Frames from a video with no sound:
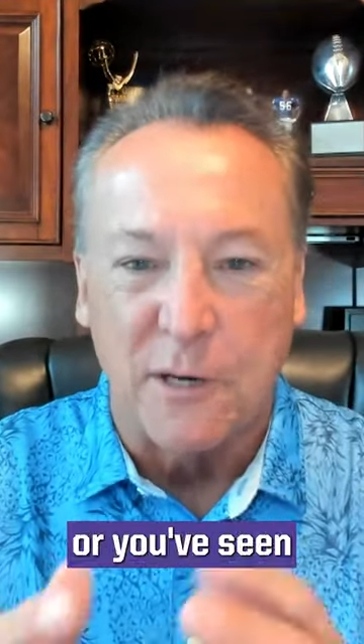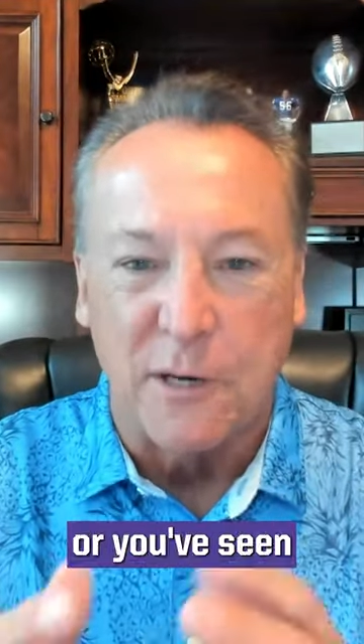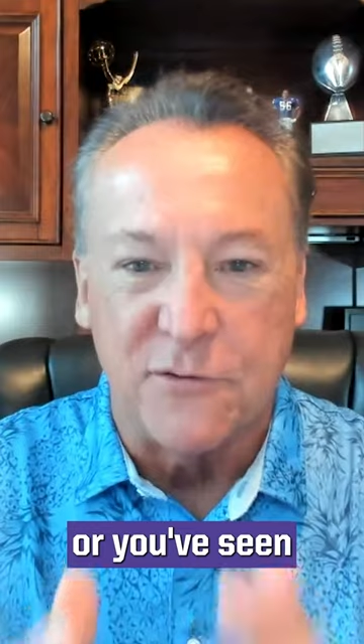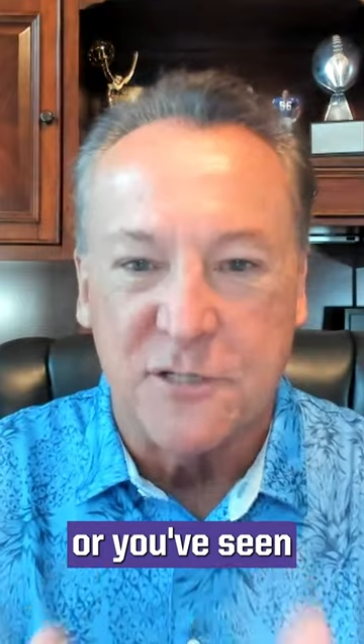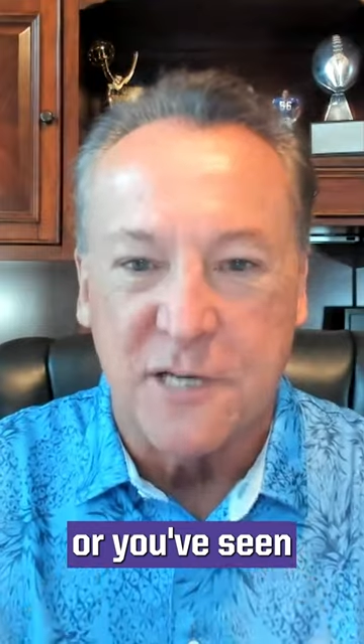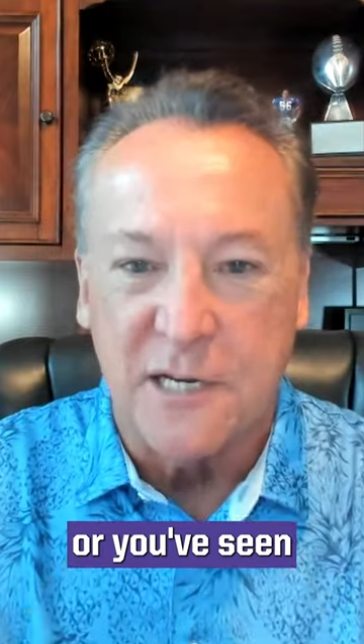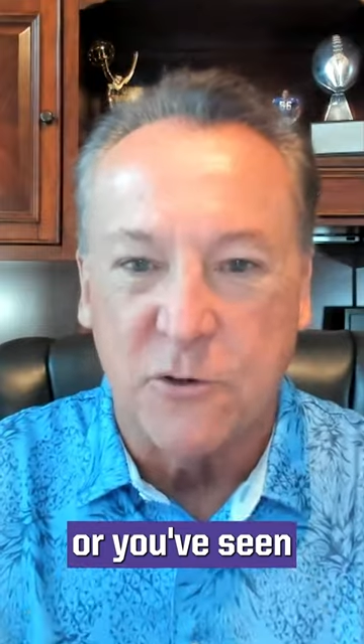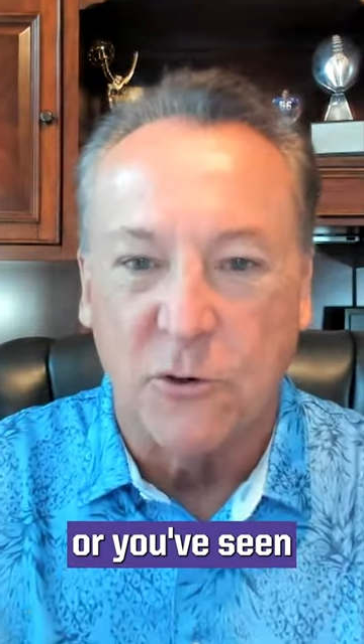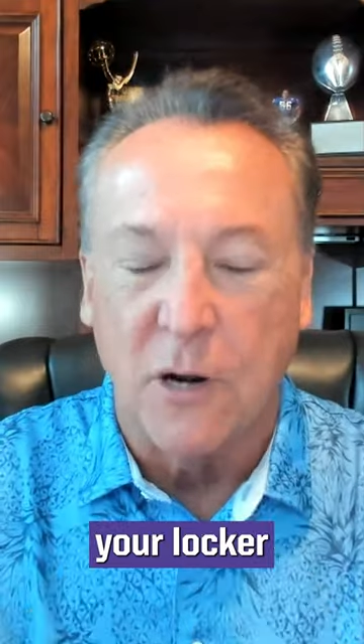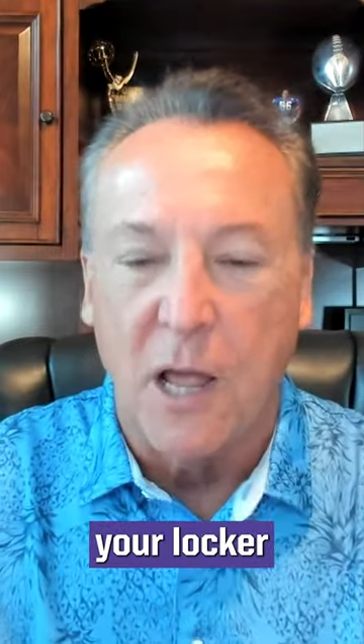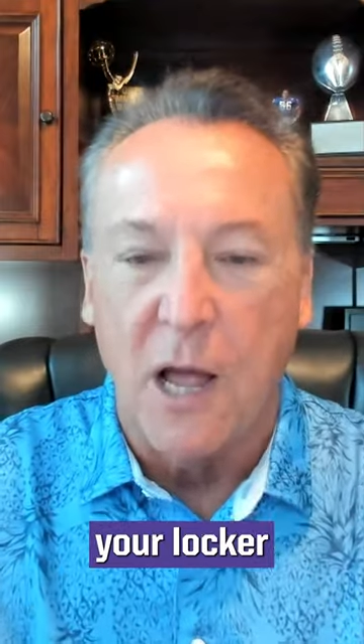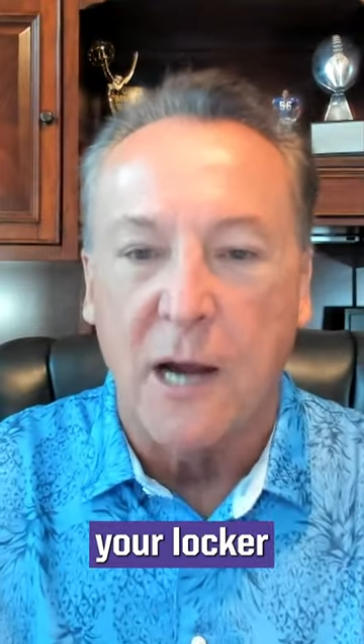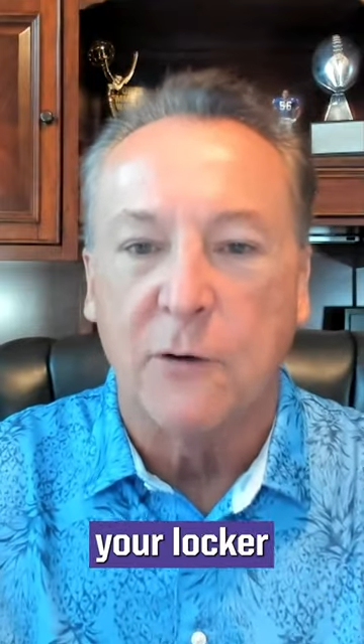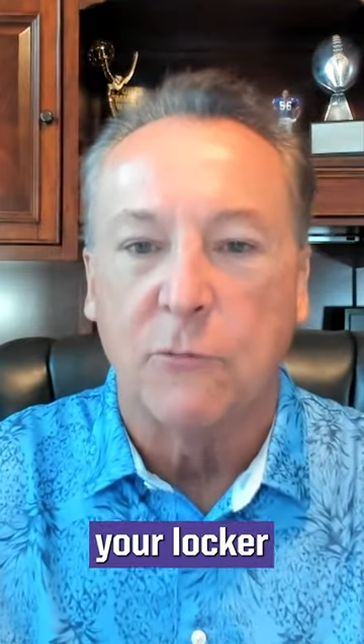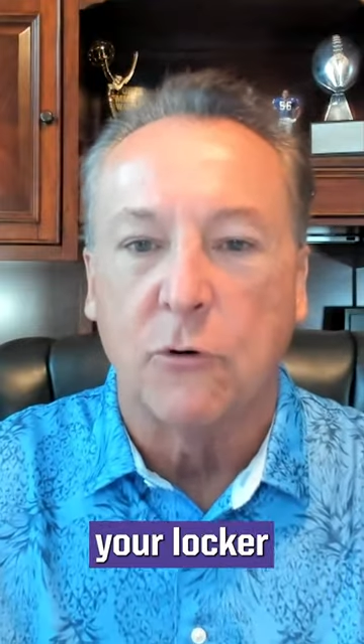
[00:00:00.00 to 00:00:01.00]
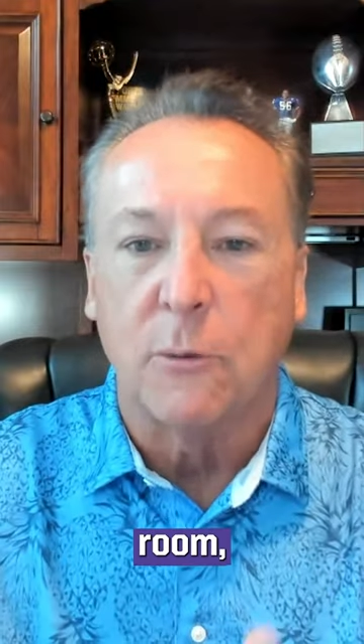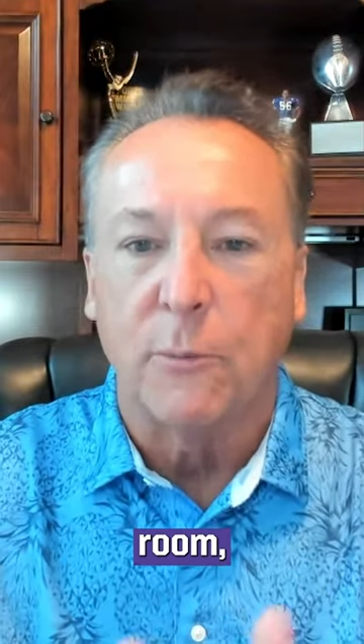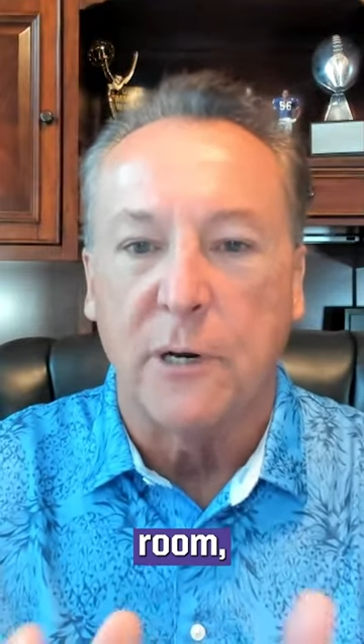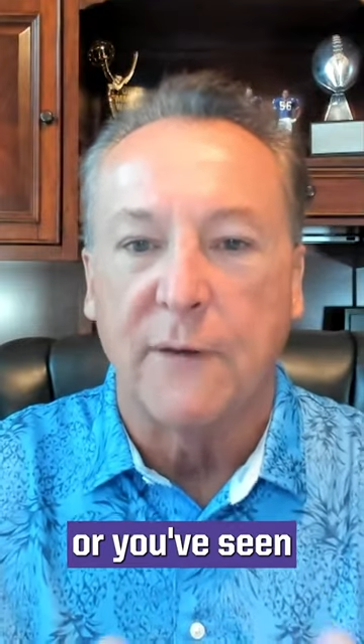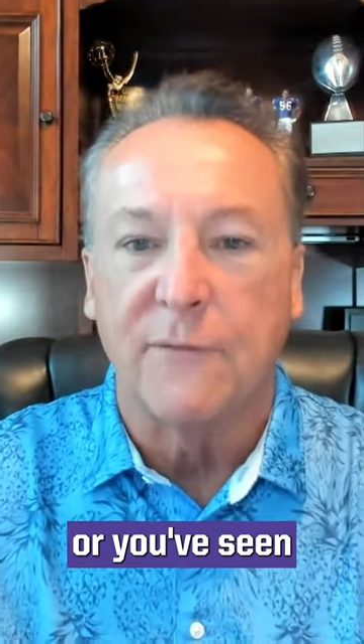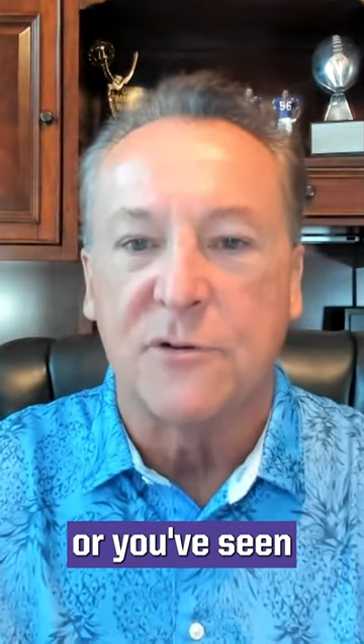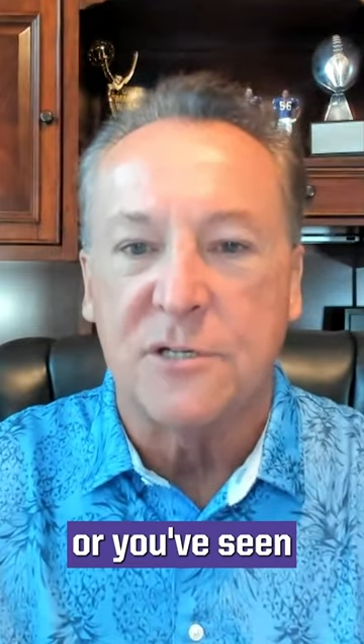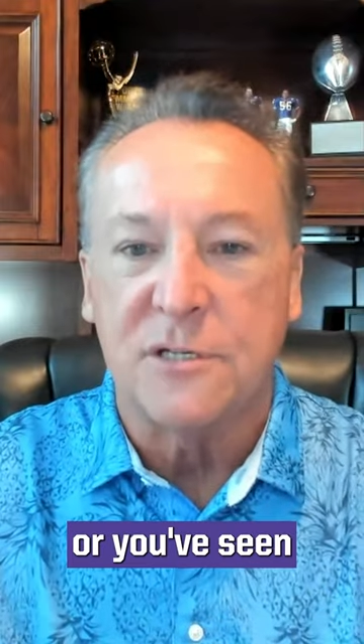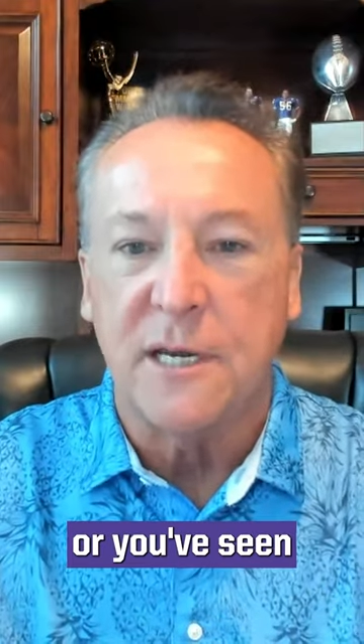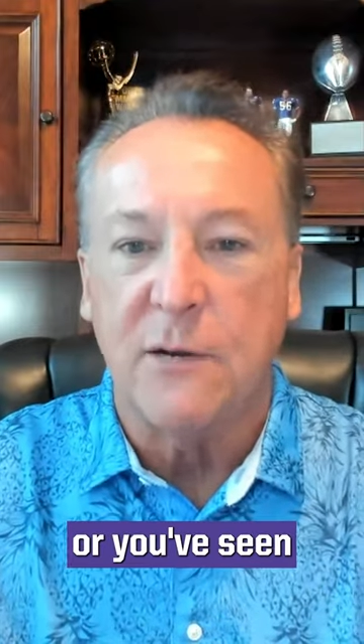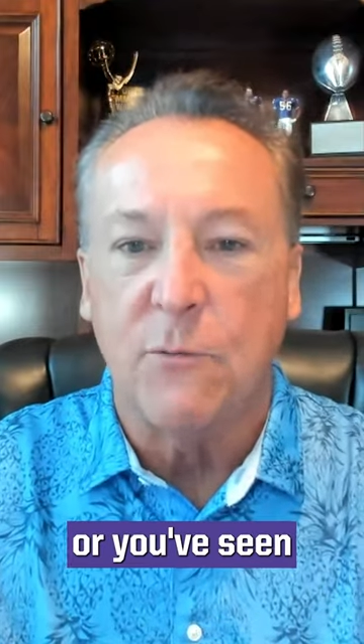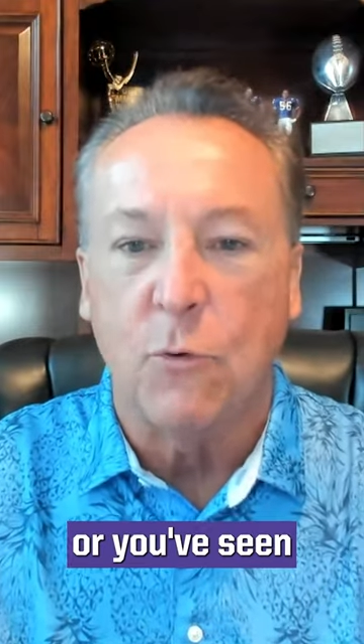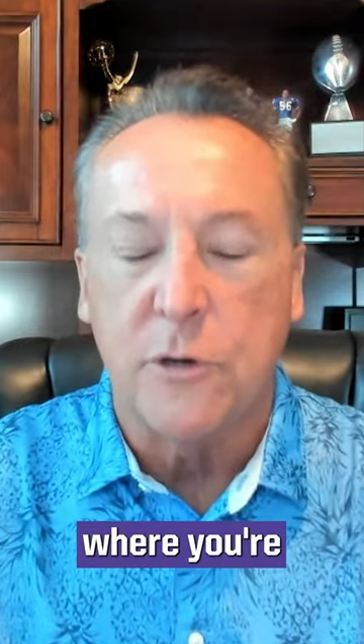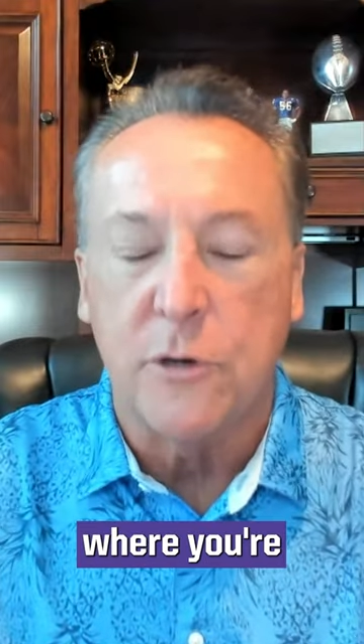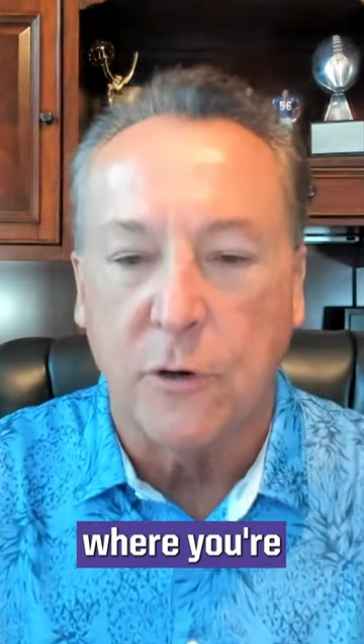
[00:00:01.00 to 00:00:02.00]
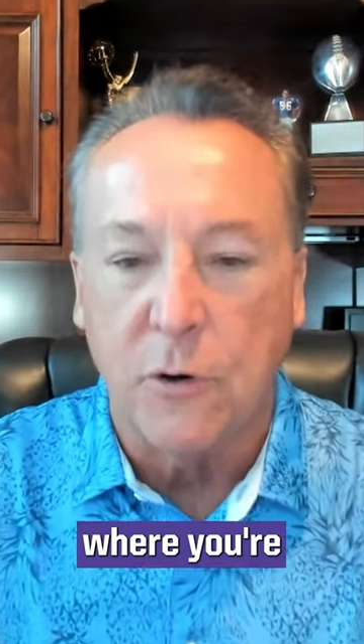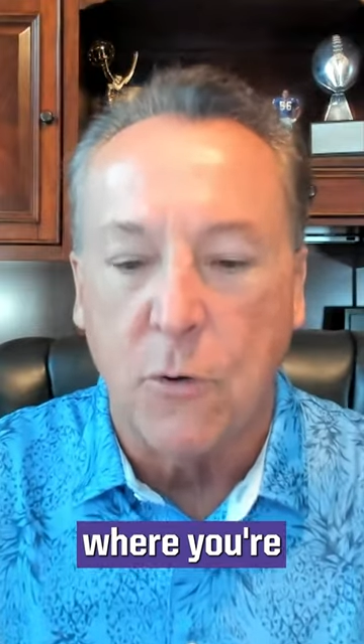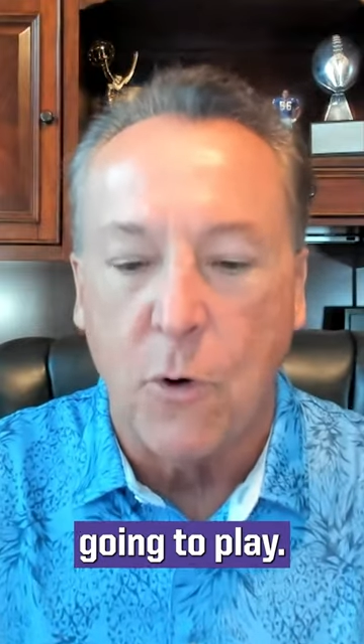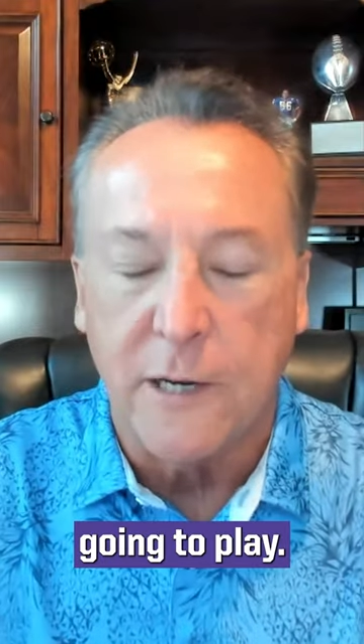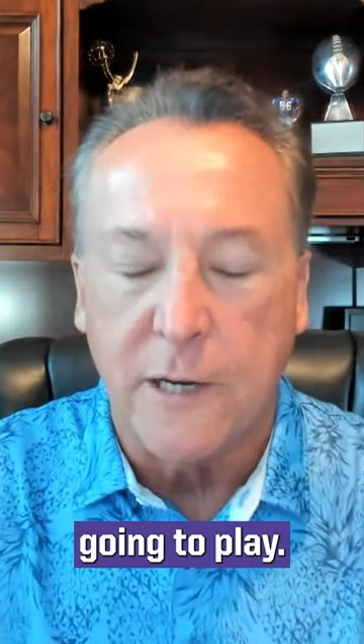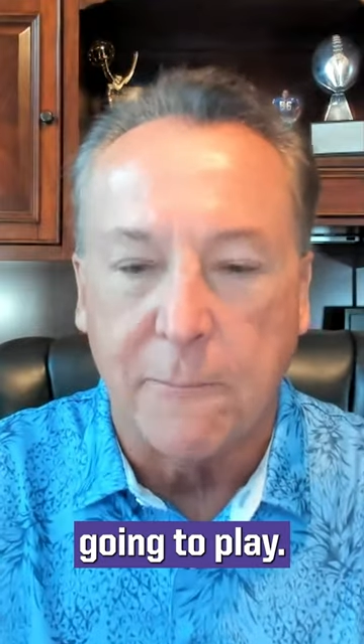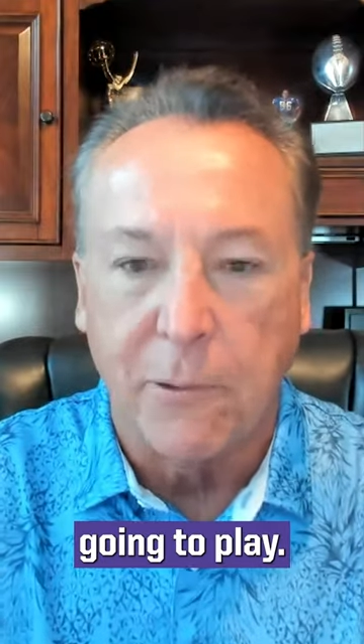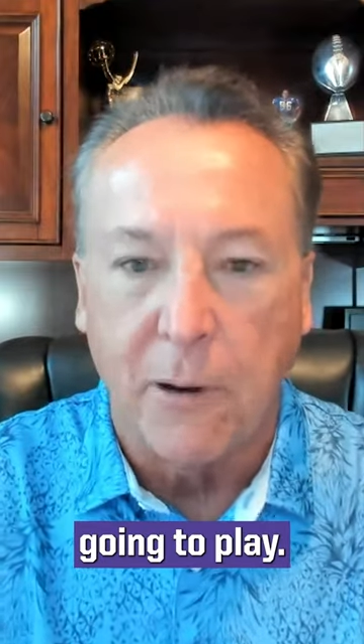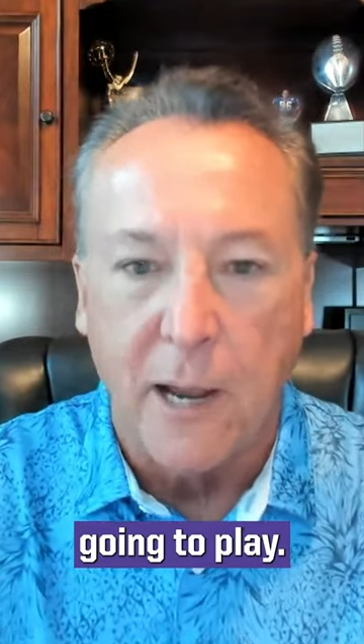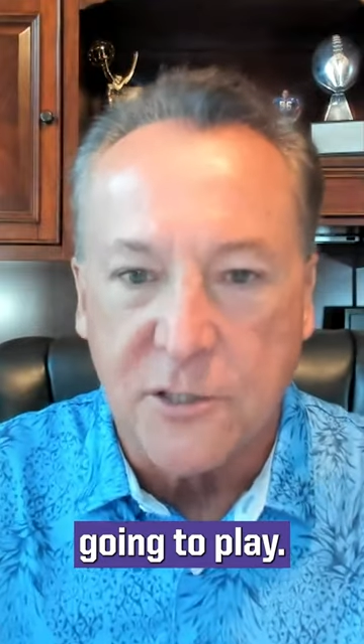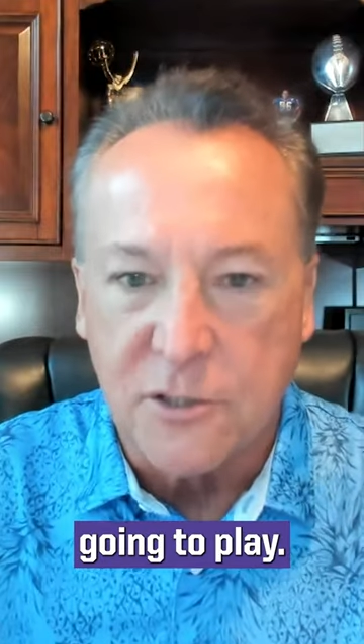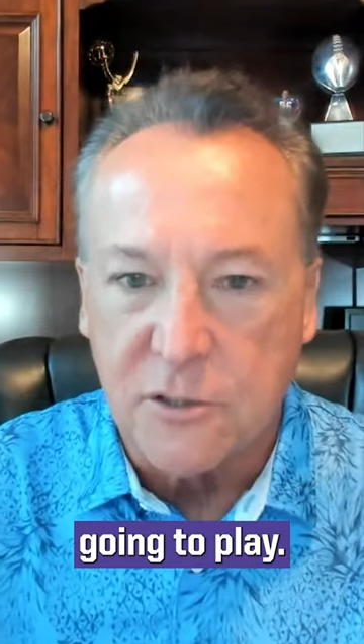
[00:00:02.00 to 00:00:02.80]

or you've seen your locker room or you've seen where you're going to play.